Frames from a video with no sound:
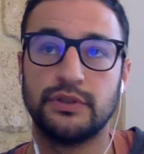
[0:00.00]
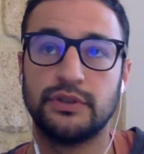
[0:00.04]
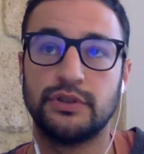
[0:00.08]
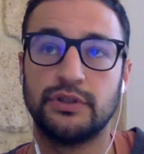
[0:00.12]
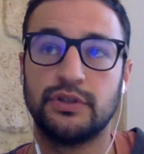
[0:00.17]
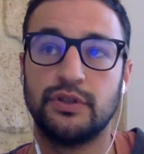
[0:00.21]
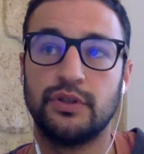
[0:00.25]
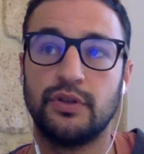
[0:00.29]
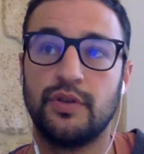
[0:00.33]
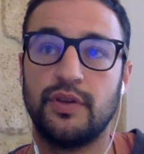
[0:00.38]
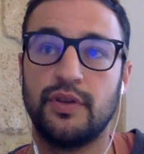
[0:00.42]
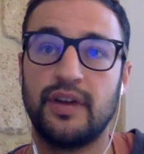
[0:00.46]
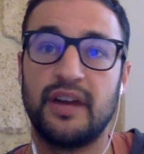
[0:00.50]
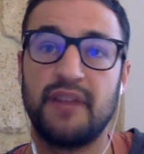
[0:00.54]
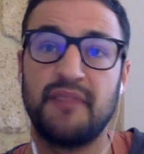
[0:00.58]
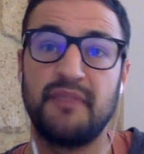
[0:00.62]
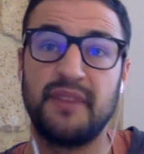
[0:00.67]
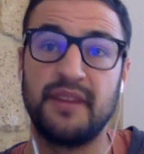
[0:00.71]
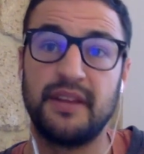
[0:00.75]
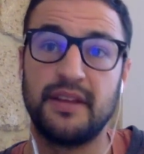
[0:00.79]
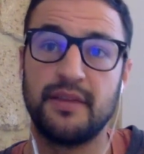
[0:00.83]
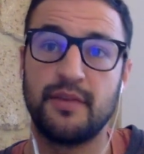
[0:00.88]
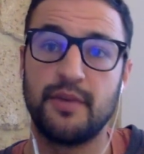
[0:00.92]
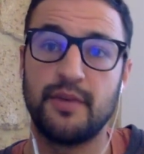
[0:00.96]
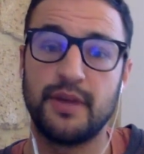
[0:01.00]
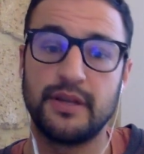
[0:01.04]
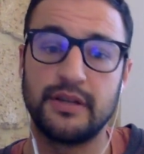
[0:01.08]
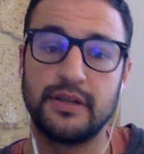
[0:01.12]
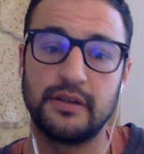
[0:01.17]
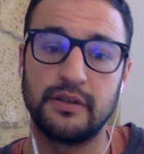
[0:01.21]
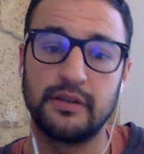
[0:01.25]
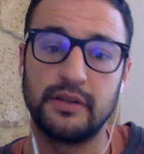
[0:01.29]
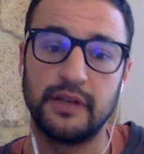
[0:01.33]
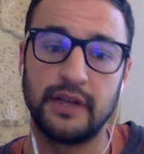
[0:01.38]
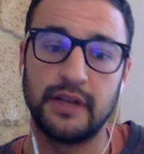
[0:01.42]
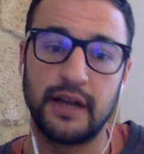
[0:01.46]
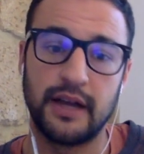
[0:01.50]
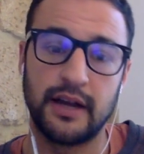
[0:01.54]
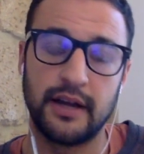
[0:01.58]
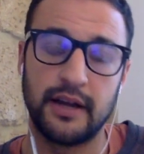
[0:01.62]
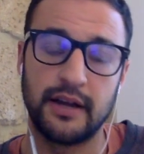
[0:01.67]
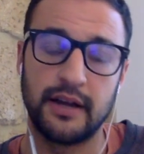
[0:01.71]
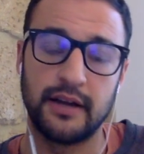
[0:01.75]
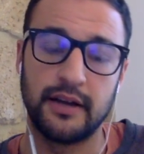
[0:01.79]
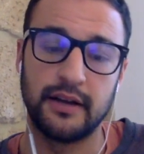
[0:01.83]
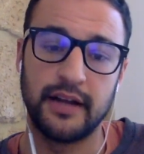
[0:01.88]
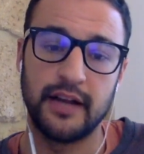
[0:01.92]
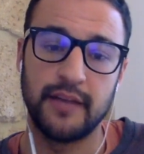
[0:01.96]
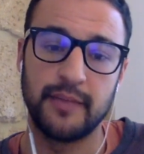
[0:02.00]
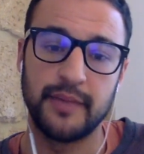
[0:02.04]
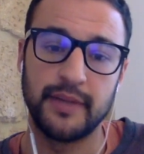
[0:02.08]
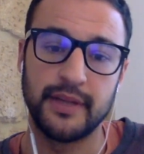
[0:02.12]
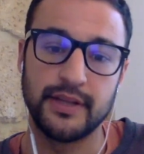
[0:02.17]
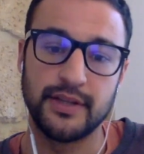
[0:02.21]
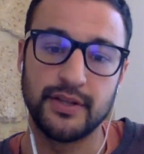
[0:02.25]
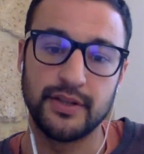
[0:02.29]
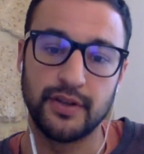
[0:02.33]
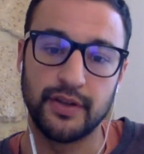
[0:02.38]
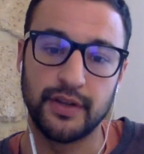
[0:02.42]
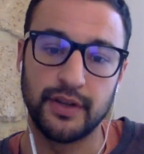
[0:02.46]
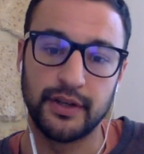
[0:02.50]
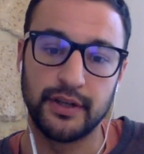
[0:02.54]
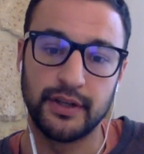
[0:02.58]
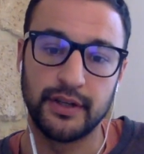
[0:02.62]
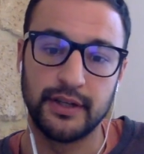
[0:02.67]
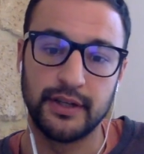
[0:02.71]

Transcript: So there are many ways that we can help each other.